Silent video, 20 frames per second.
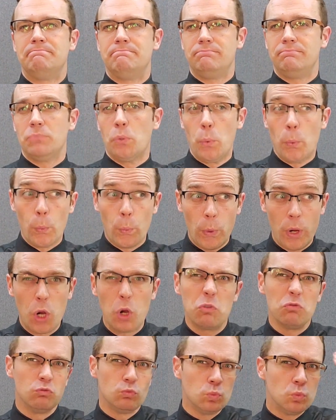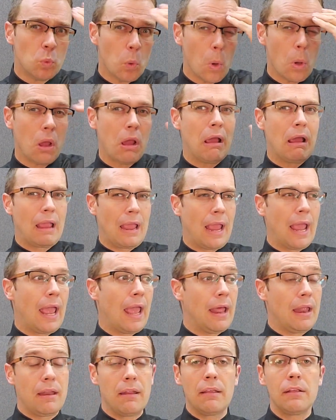where you and others can
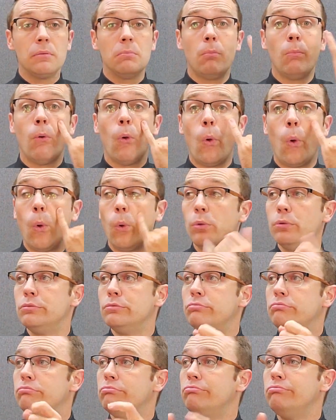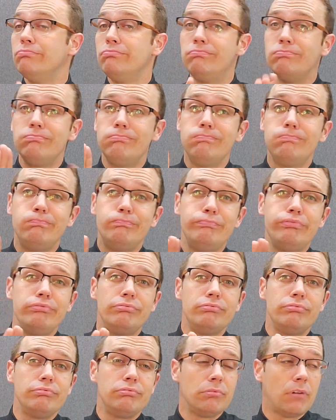reunite after exiting a
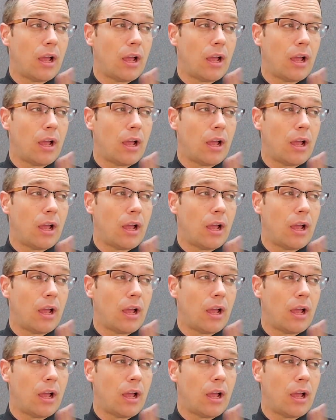building.